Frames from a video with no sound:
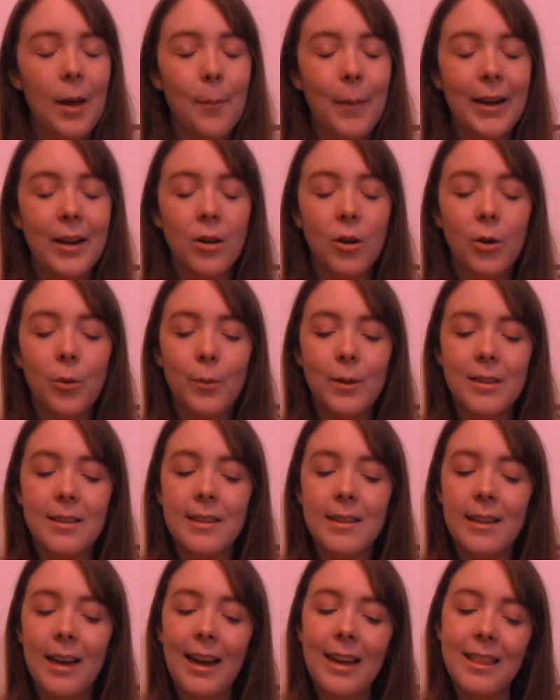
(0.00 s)
My goal was
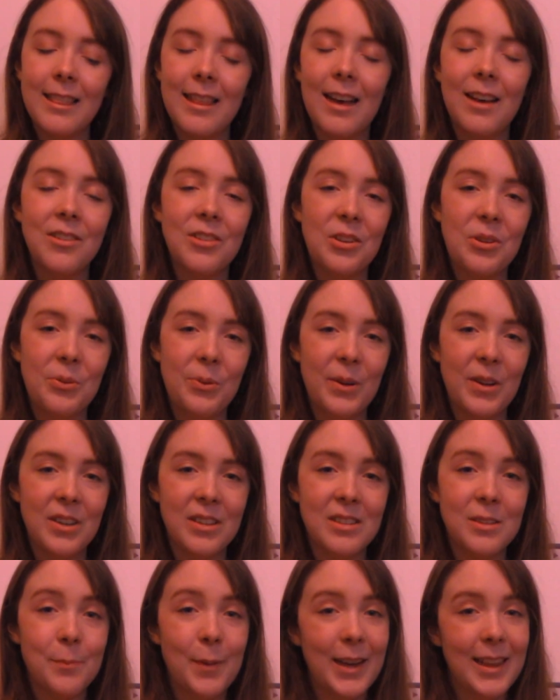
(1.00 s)
9,000
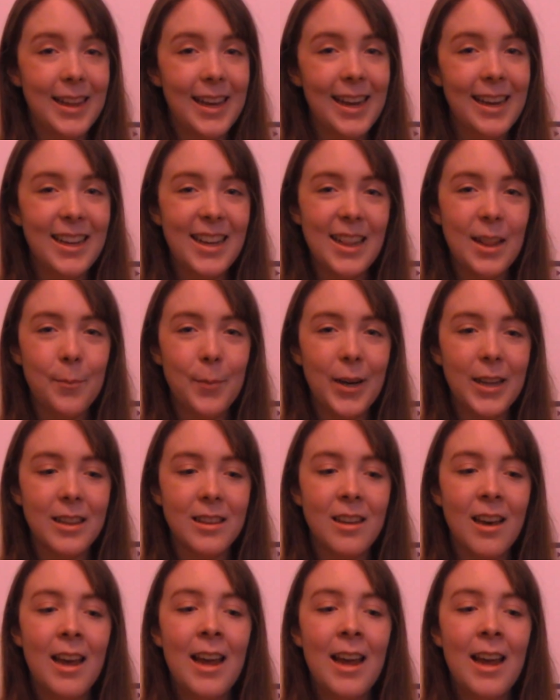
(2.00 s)
words by the end of the month